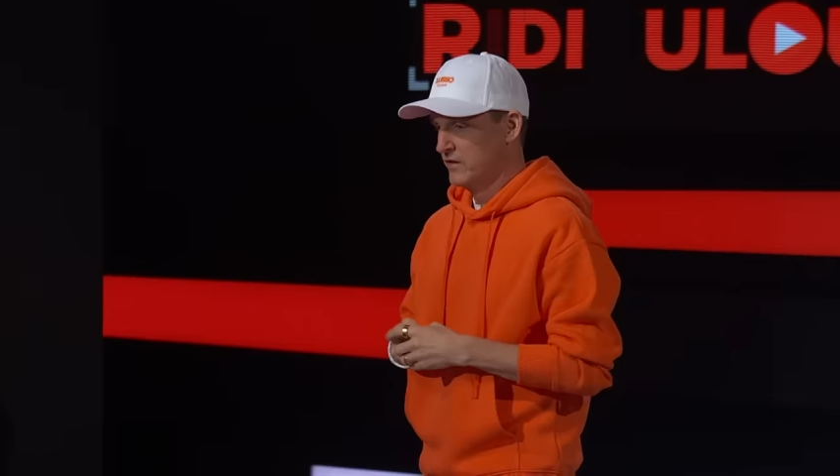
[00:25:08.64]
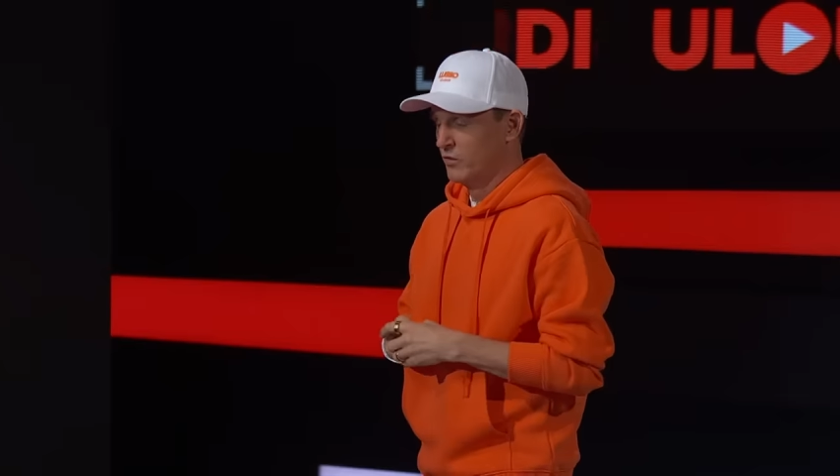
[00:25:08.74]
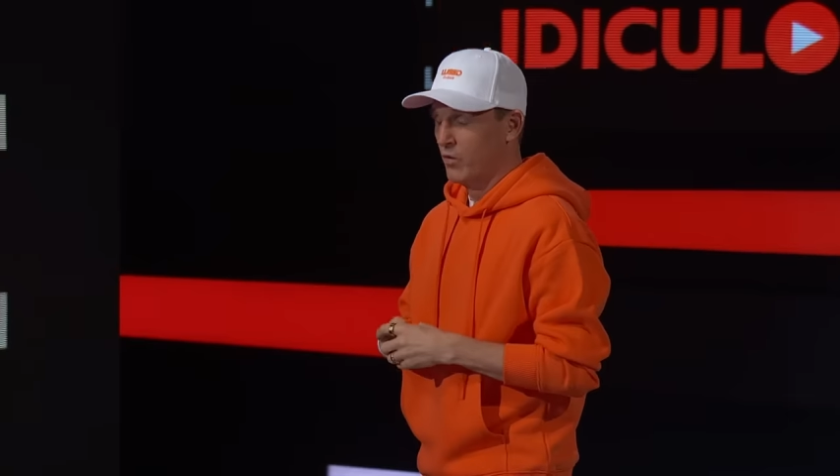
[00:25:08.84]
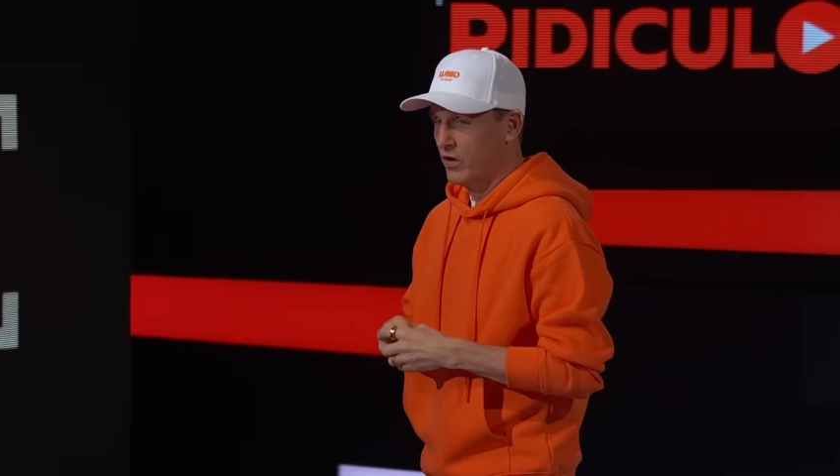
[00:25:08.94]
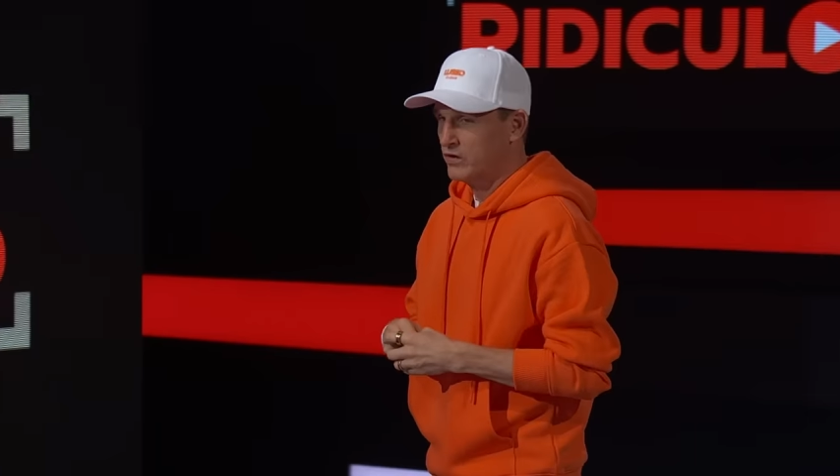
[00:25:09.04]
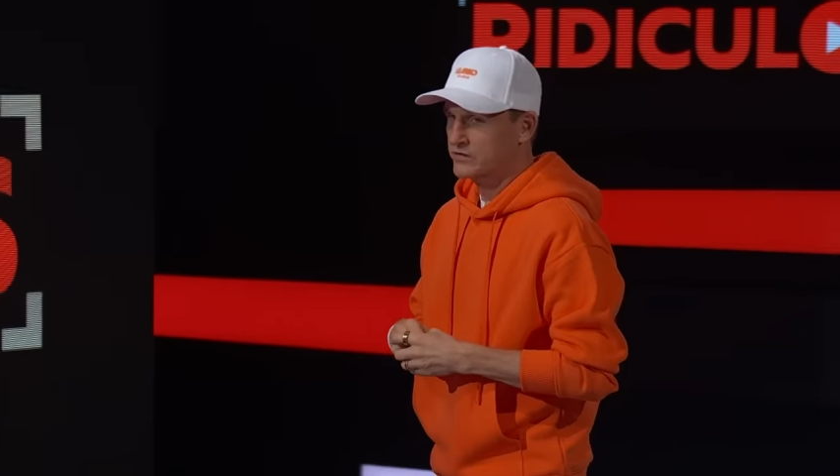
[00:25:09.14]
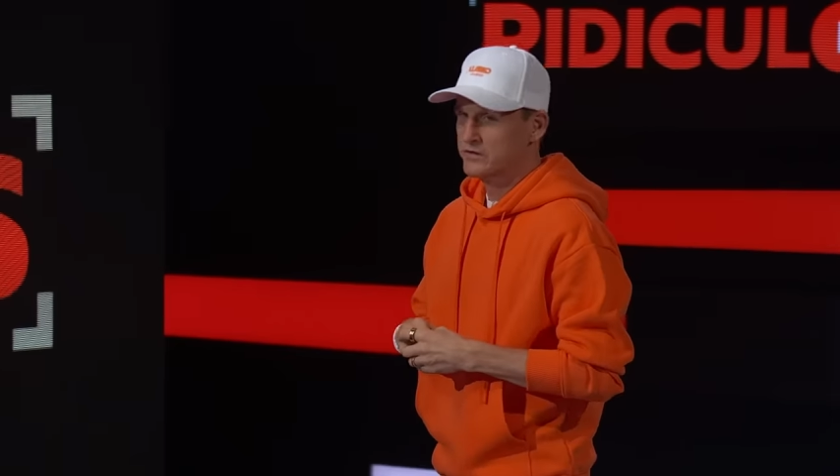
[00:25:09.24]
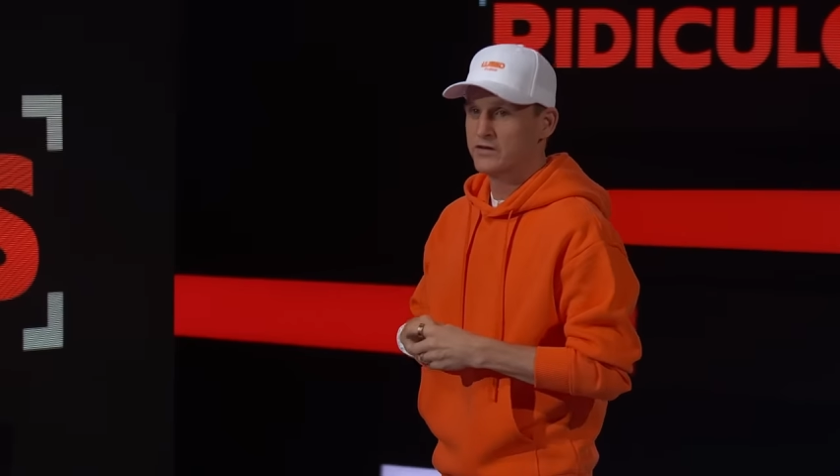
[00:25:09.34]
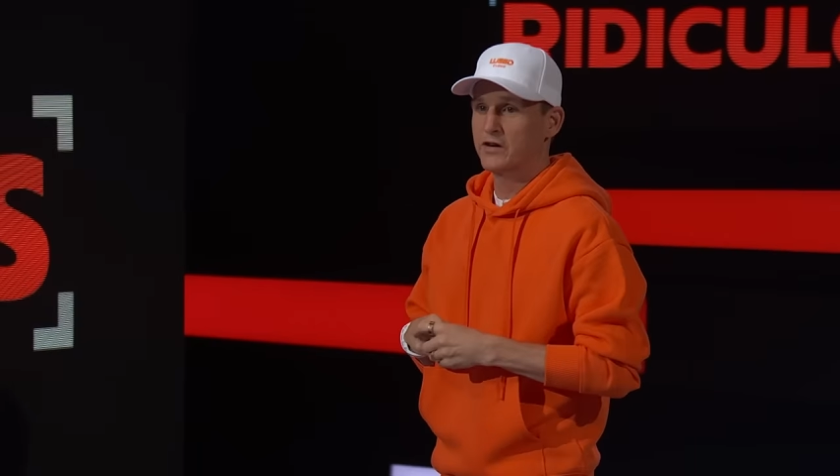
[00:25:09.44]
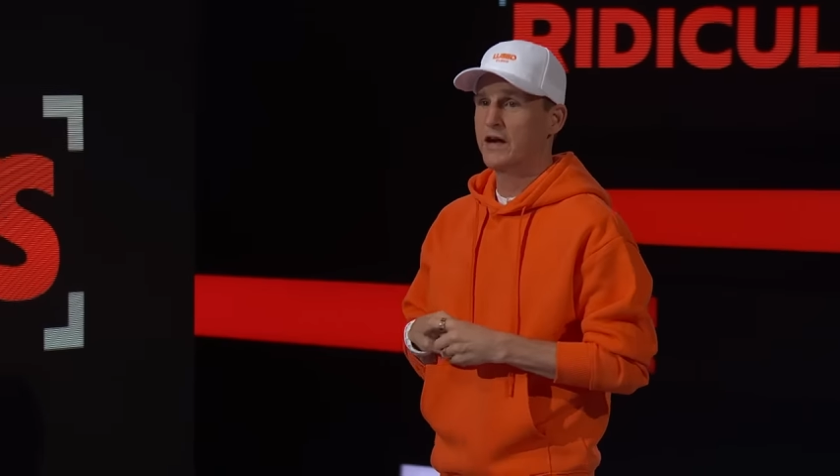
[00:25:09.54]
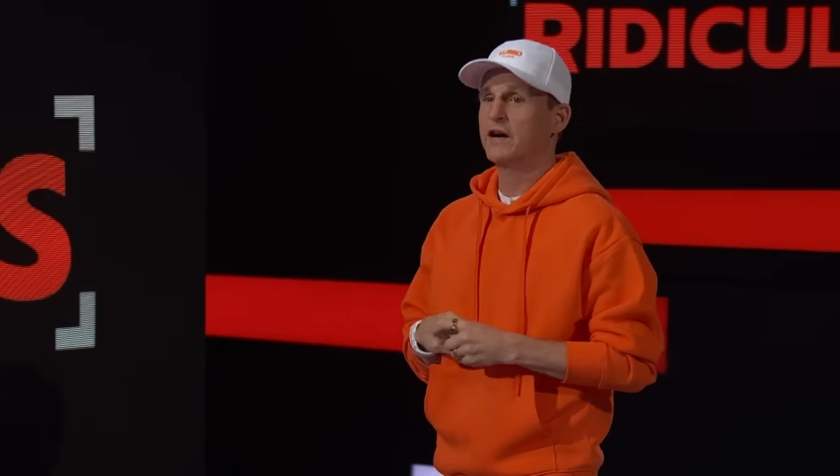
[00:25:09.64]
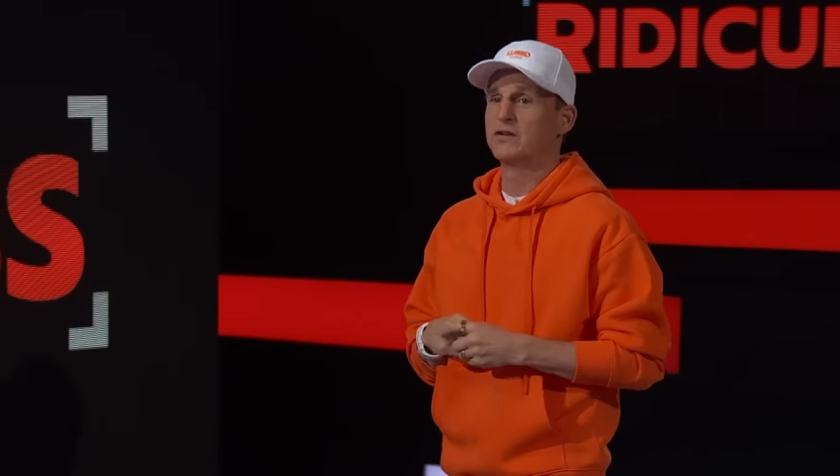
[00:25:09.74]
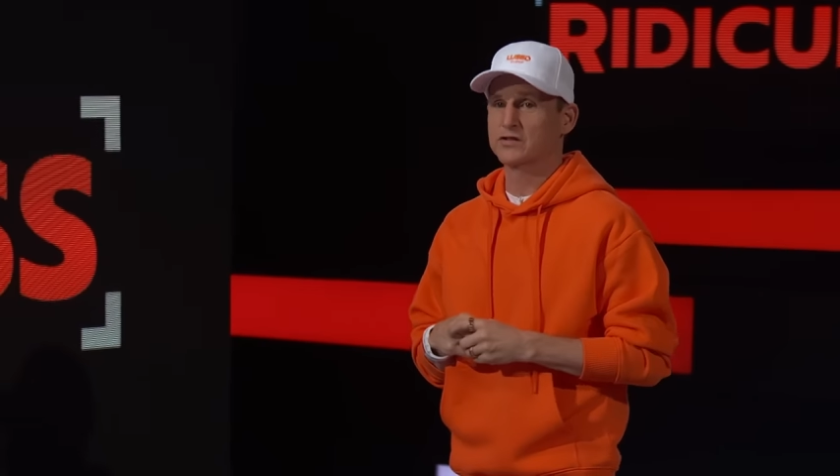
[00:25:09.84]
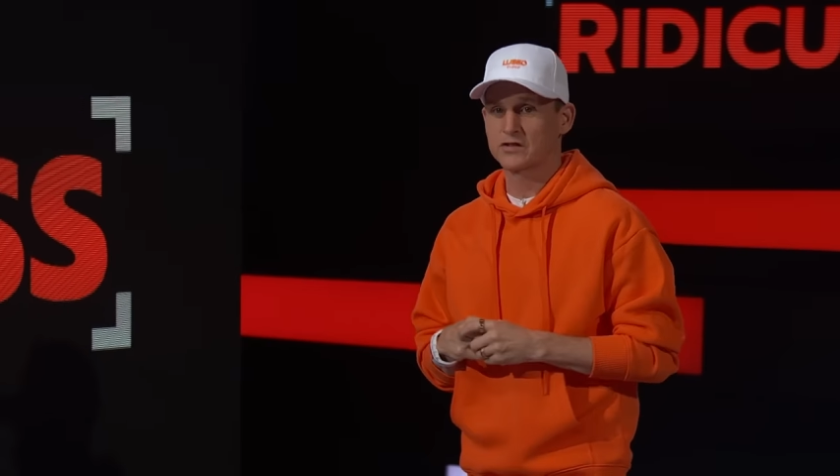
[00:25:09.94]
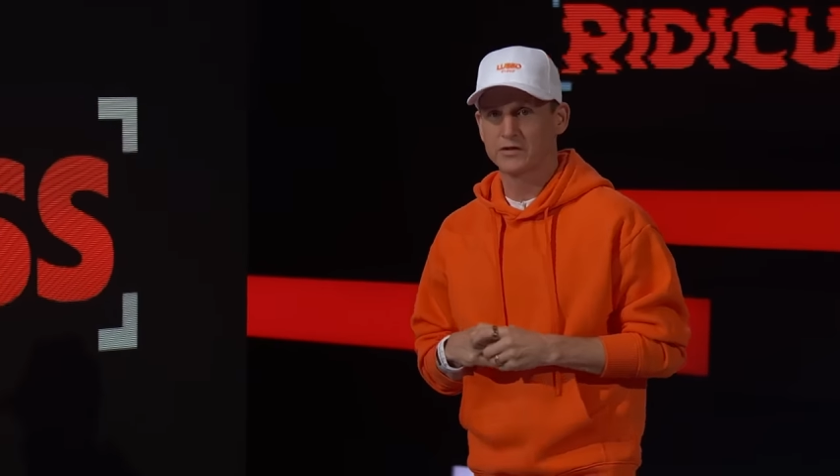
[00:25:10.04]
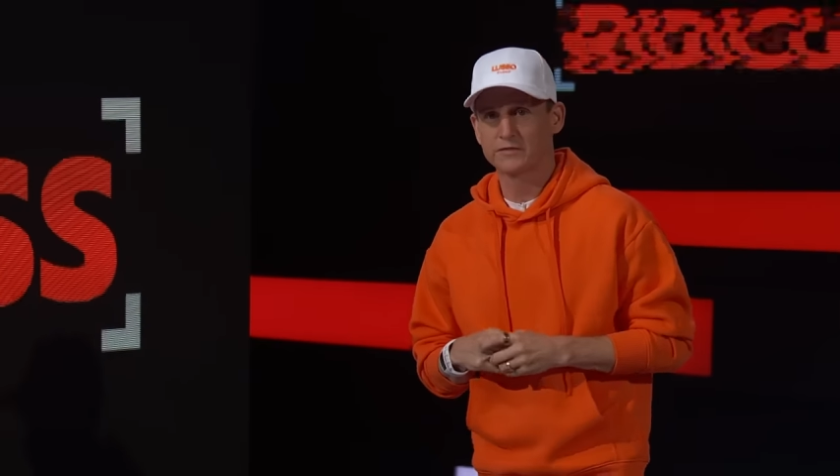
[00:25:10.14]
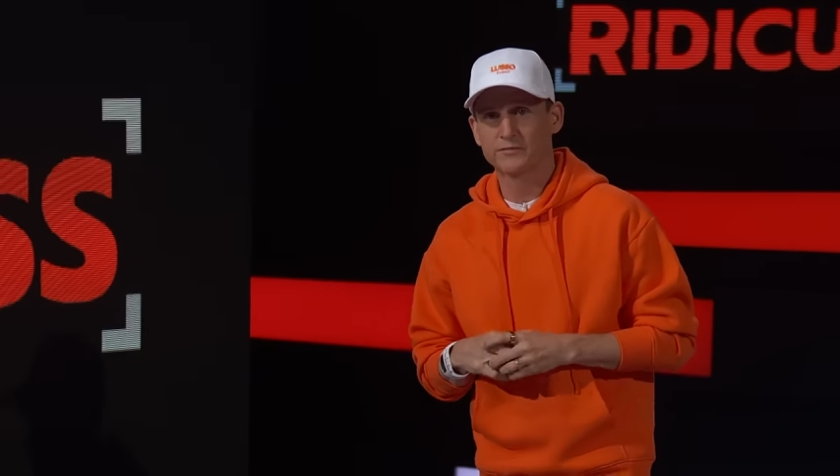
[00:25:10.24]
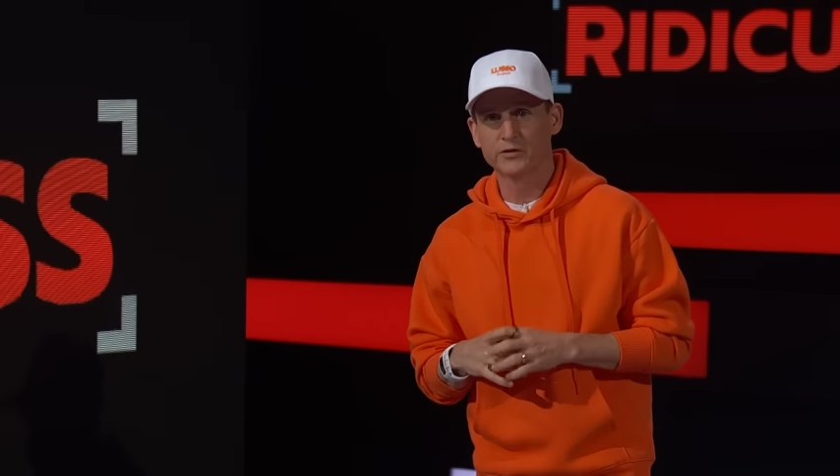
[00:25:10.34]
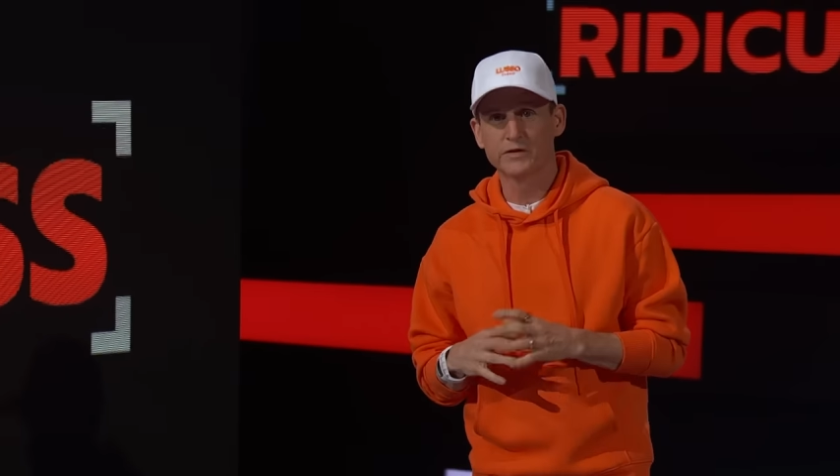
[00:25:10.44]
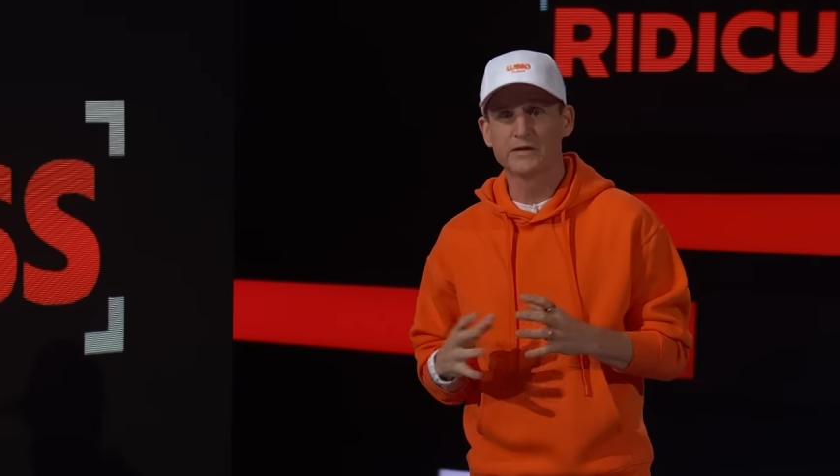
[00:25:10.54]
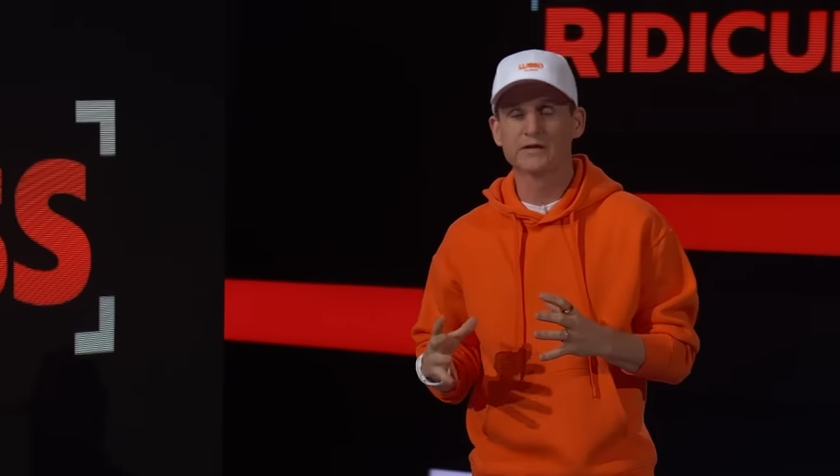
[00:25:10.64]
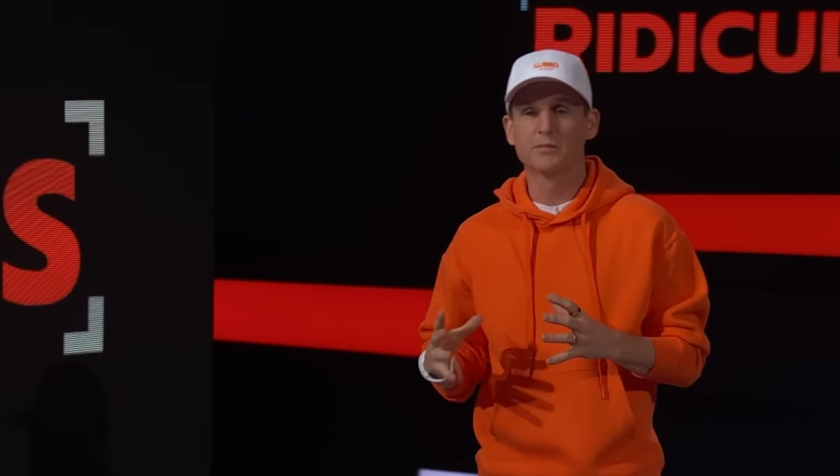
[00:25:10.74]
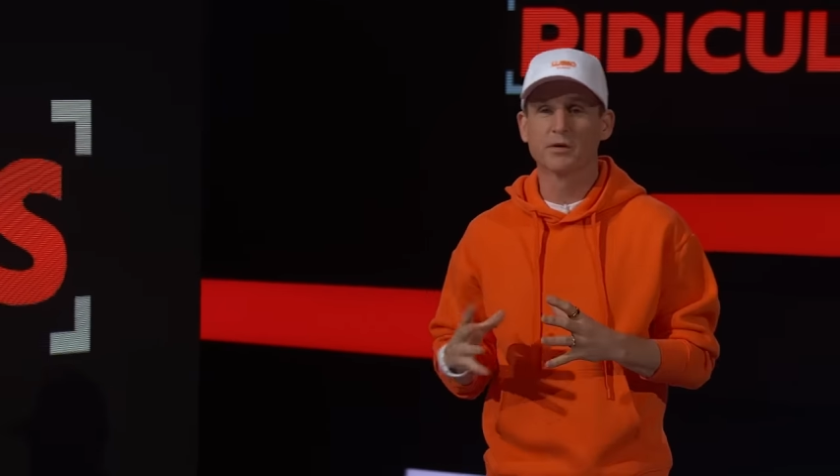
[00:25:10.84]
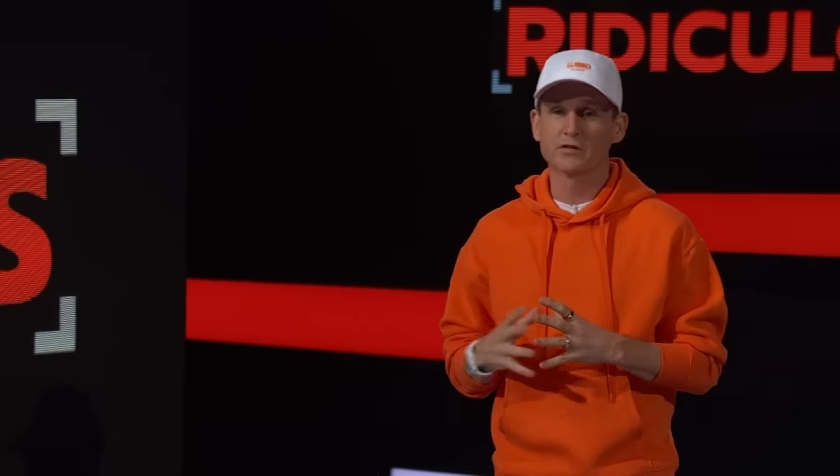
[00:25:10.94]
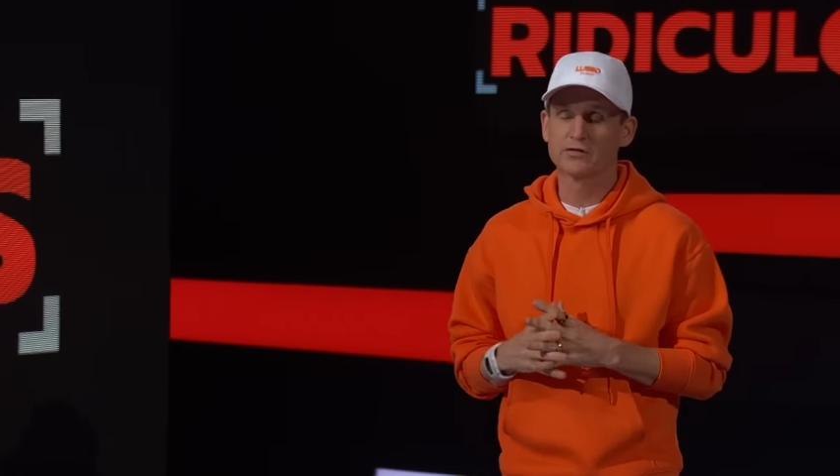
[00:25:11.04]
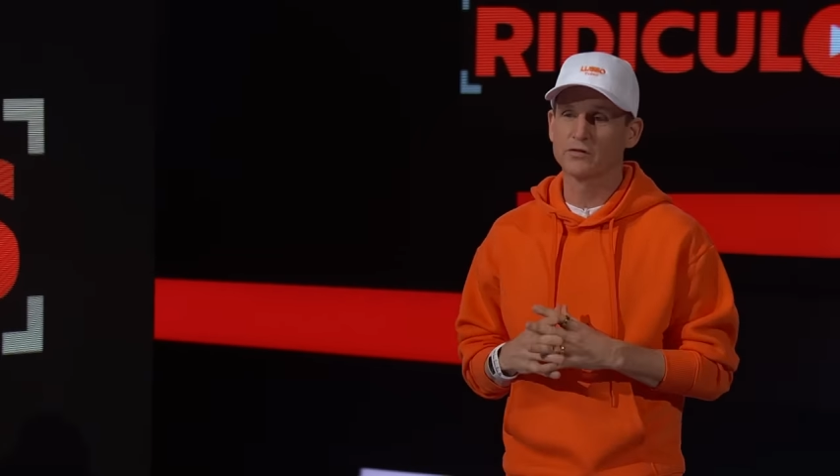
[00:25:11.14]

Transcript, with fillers: the walls in your house, they're easy to punch